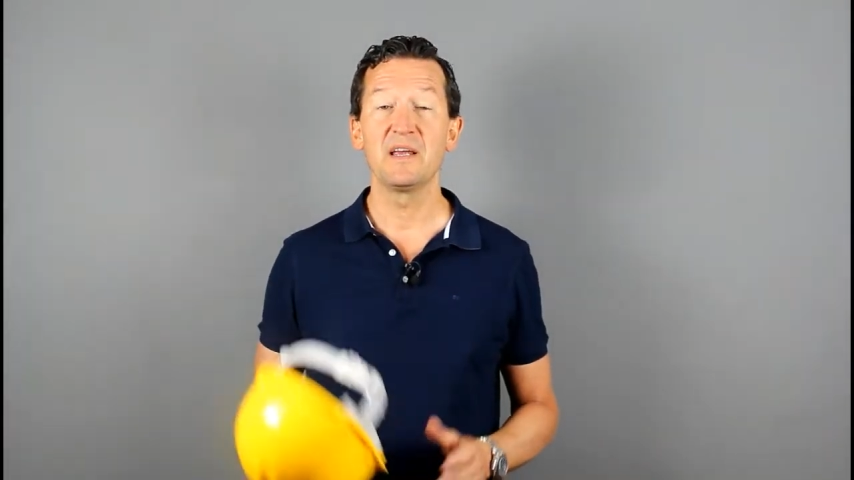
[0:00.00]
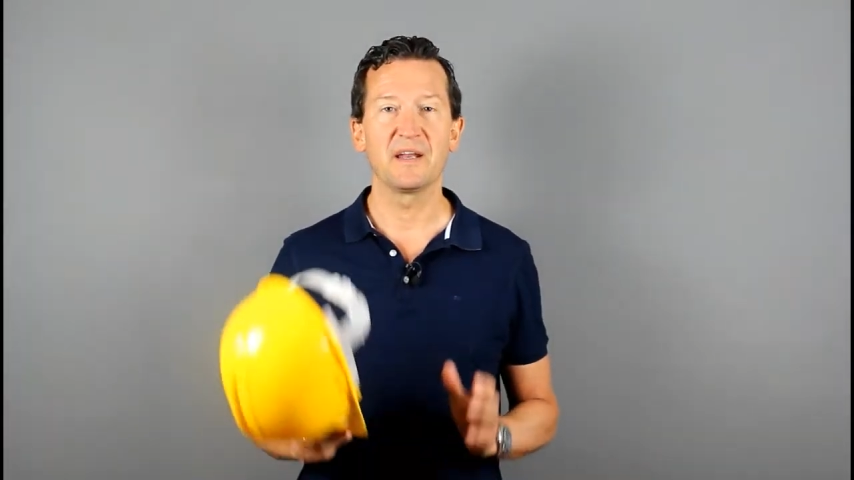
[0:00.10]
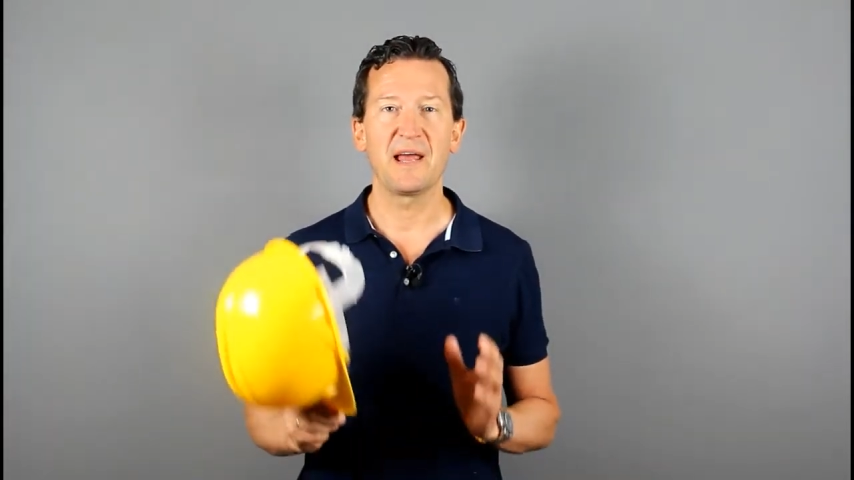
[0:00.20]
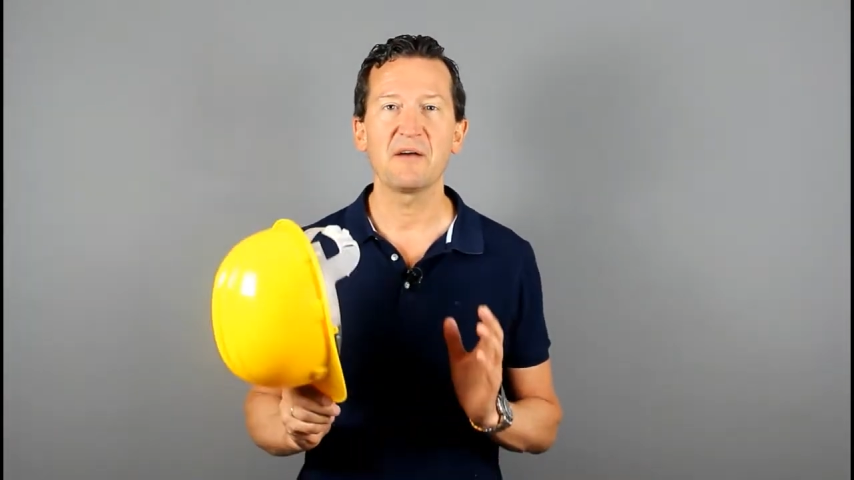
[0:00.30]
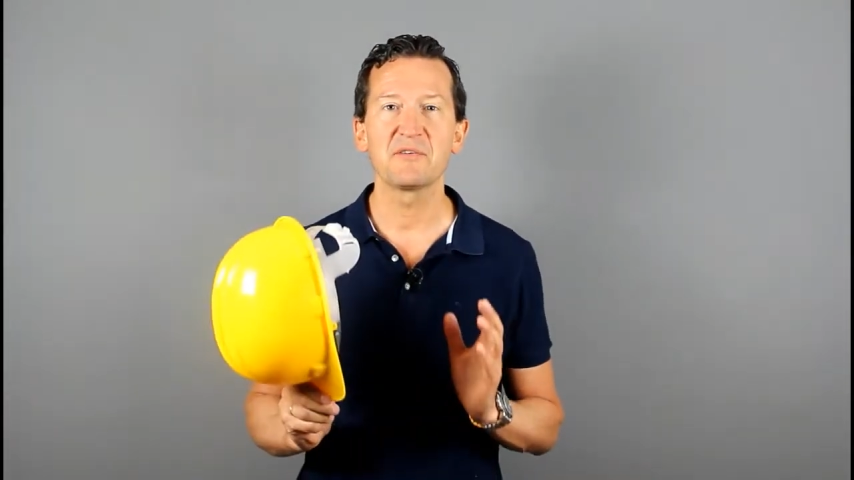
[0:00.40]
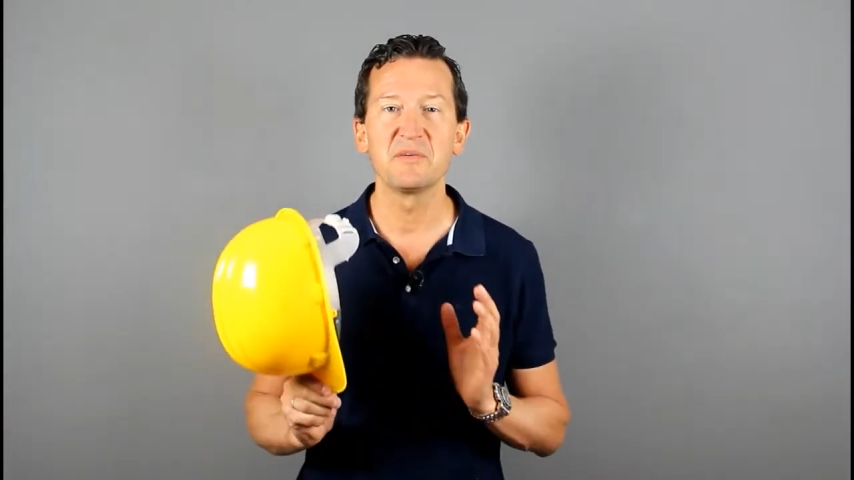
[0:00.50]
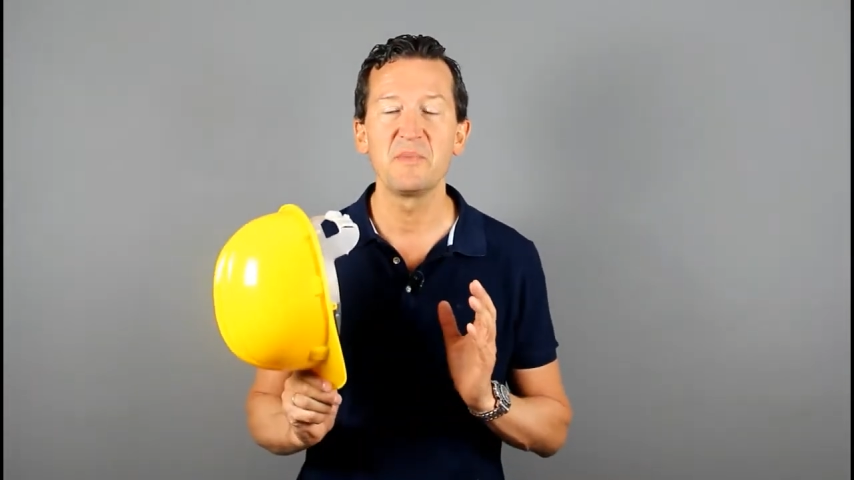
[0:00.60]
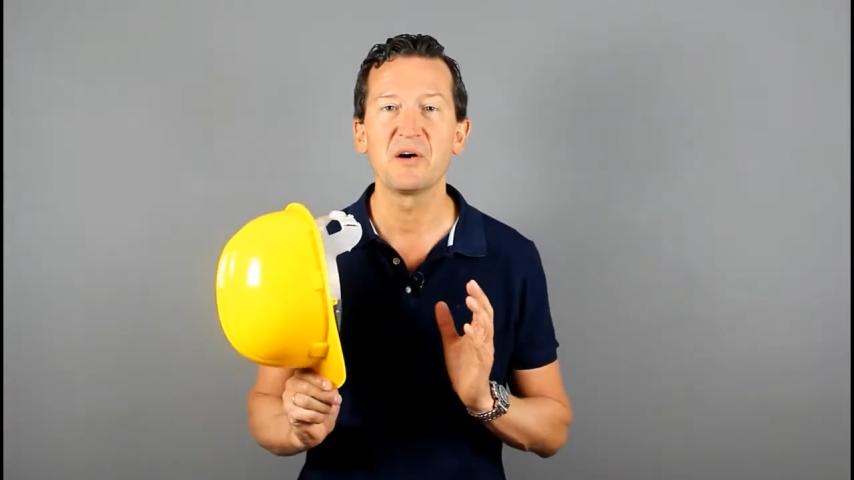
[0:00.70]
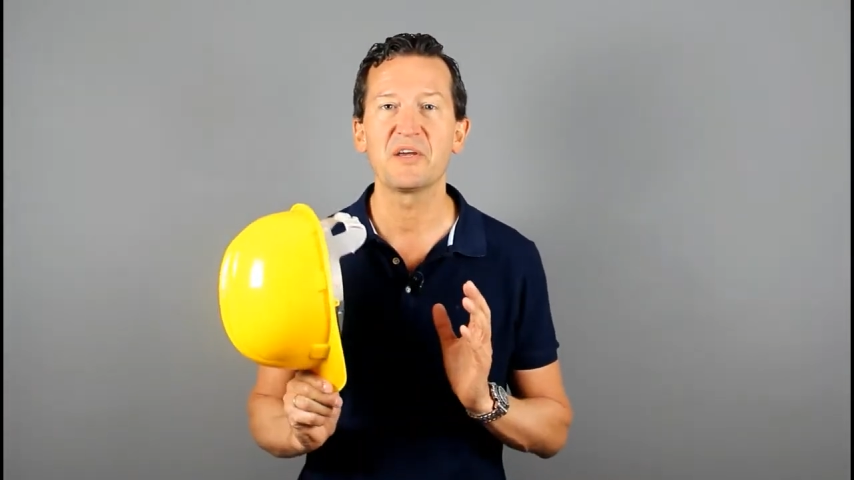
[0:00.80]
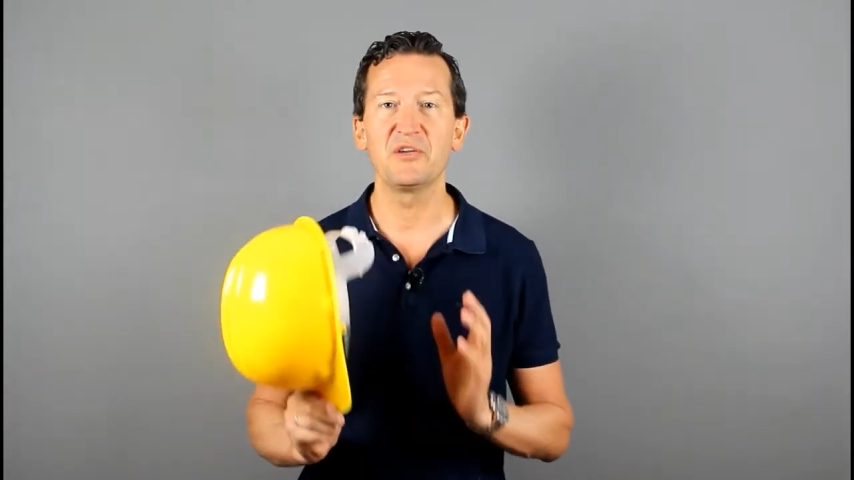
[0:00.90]
and how to
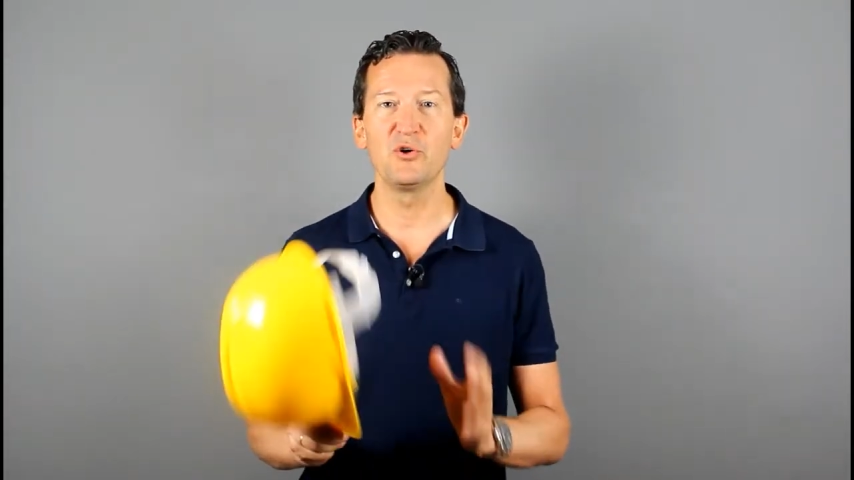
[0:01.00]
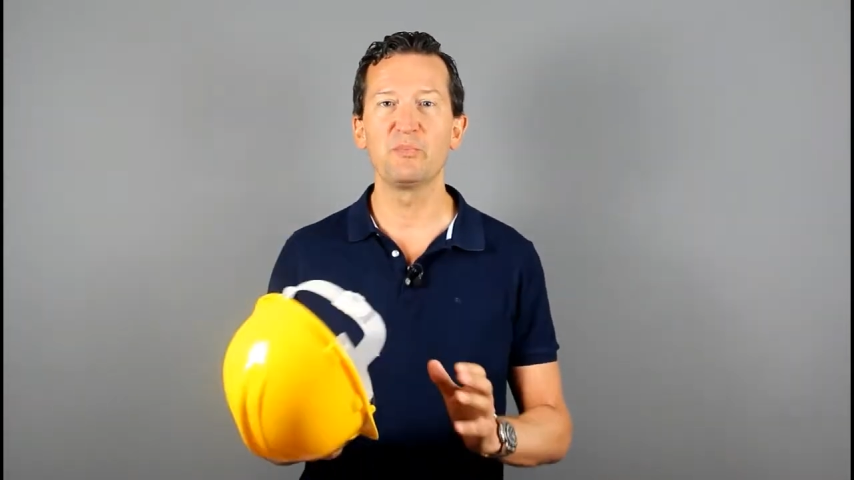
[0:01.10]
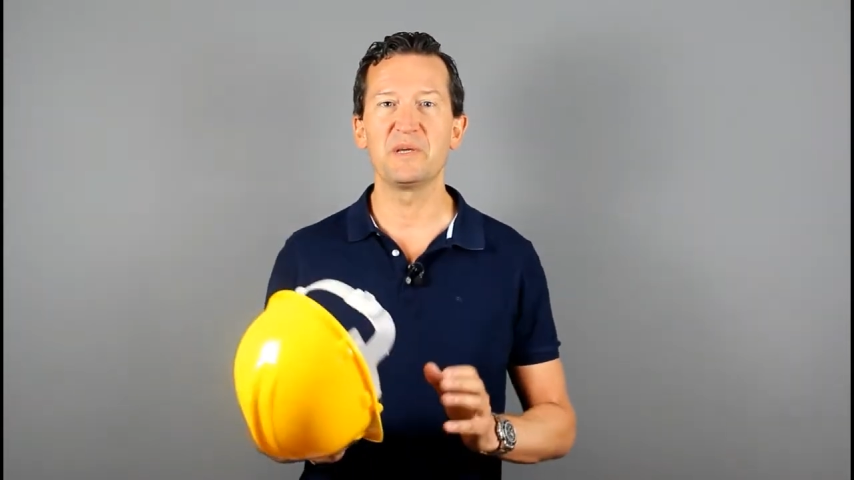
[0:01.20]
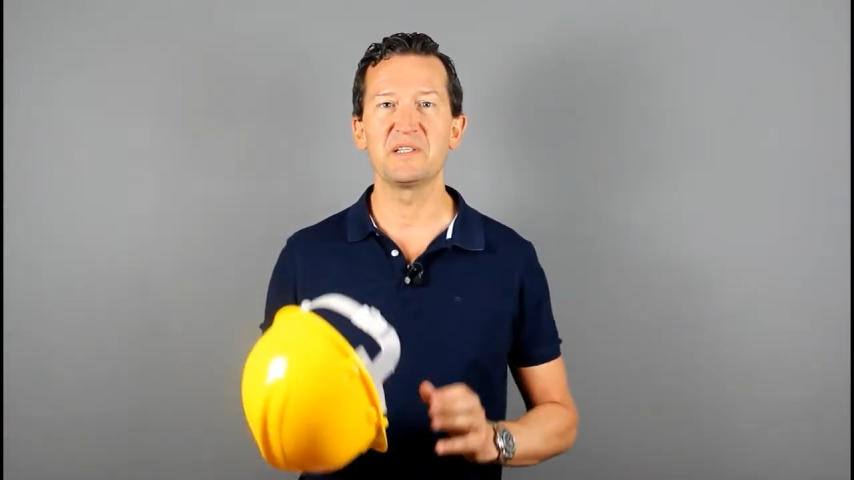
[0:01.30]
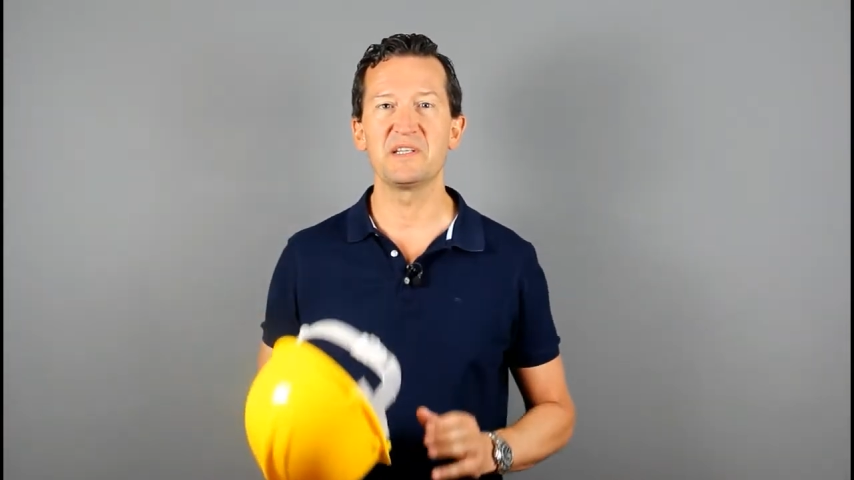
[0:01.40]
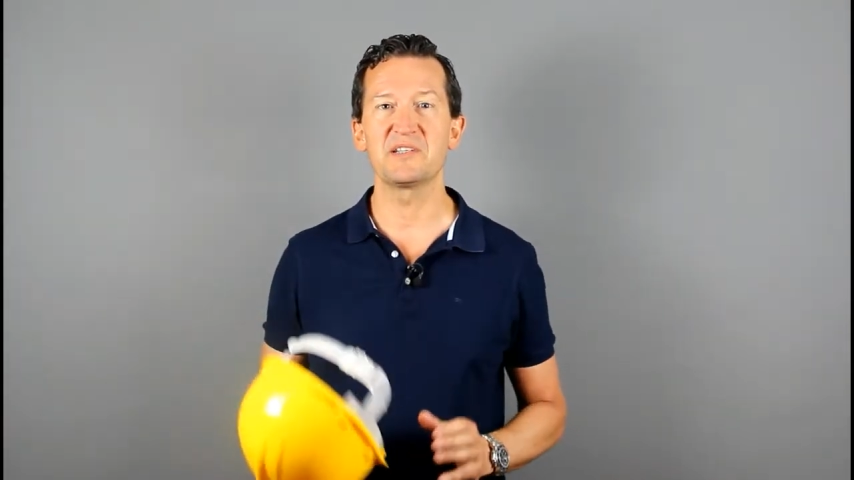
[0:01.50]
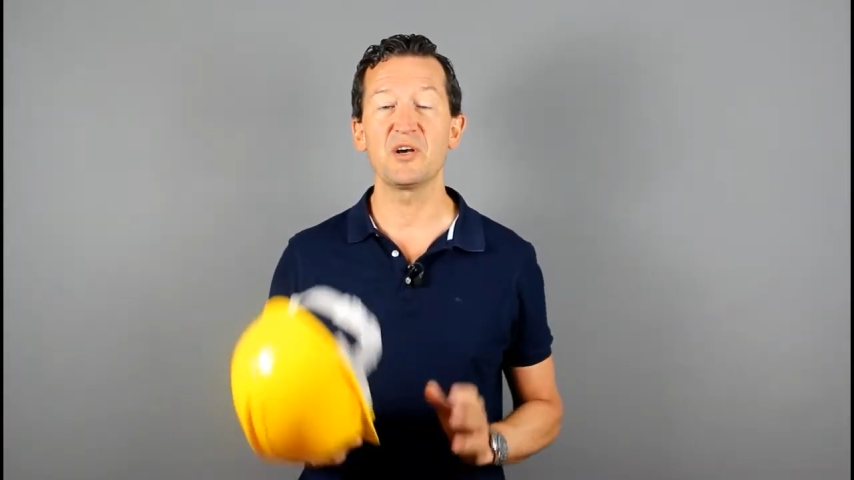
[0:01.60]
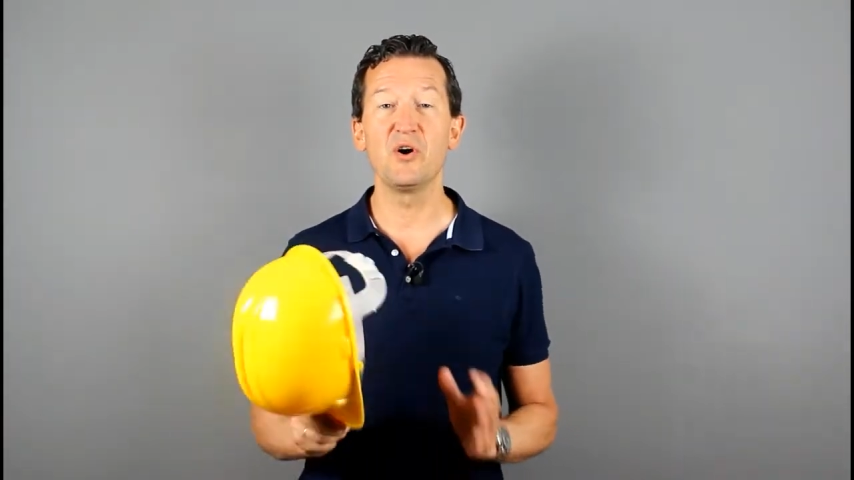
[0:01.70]
market your business